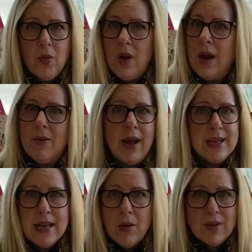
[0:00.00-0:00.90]
where I write
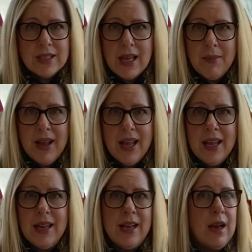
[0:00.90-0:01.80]
down what's coming
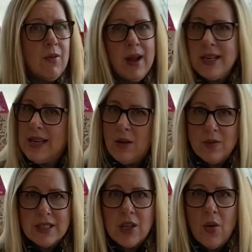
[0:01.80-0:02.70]
in and I write down
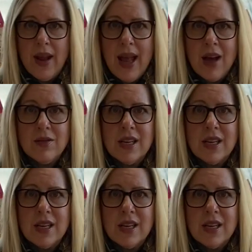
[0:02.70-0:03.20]
what's going out,